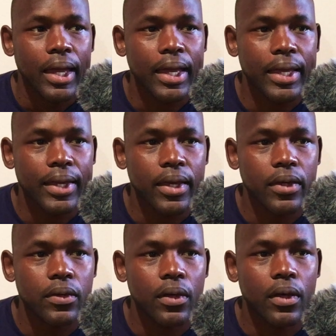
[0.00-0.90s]

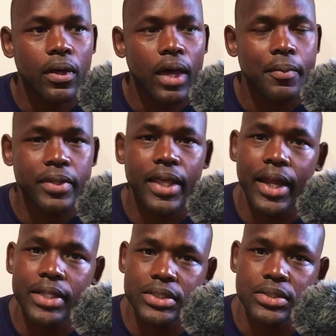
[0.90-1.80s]
And I'm glad
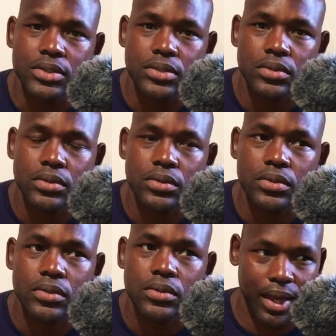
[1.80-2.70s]
I didn't,
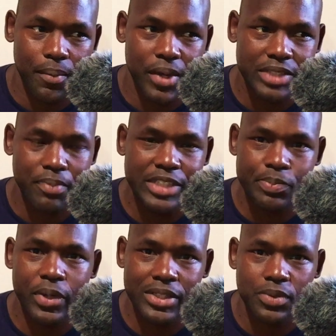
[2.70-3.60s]
because my
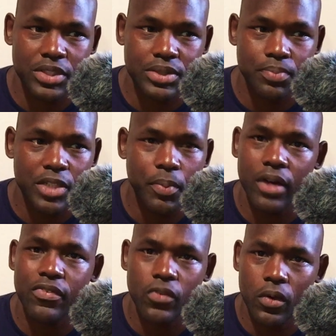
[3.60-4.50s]
experience was much
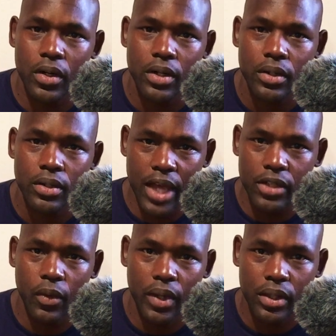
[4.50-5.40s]
better for not
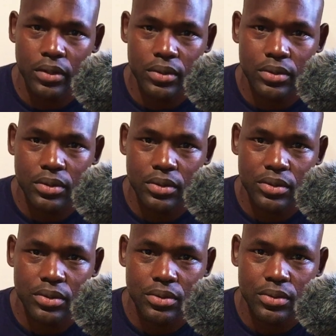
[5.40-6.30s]
knowing
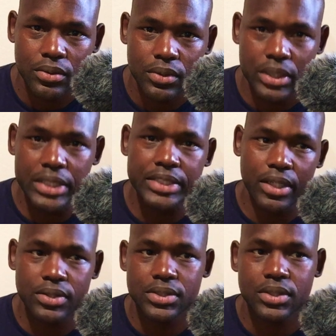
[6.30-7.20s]
the
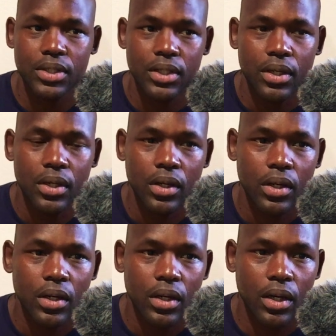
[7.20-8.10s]
details
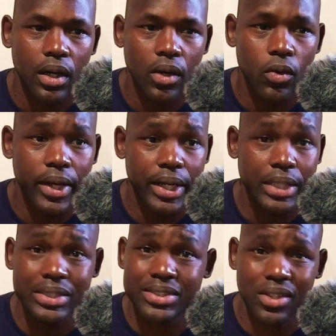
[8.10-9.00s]
or any
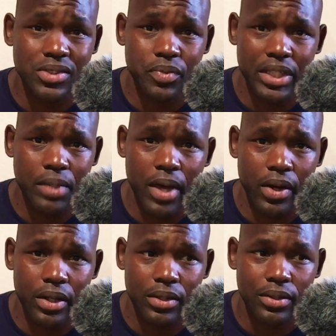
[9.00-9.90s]
details really about it.